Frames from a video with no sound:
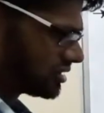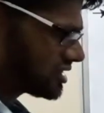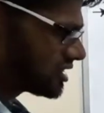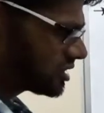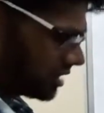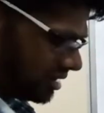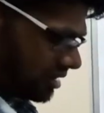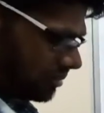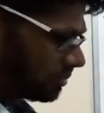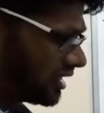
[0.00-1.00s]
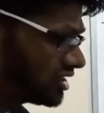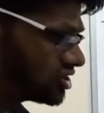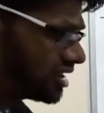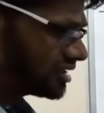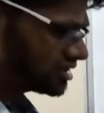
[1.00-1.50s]
this is
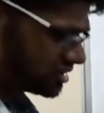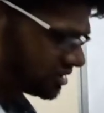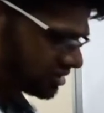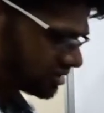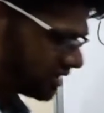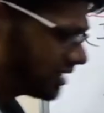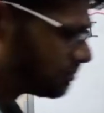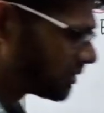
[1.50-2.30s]
British English. So in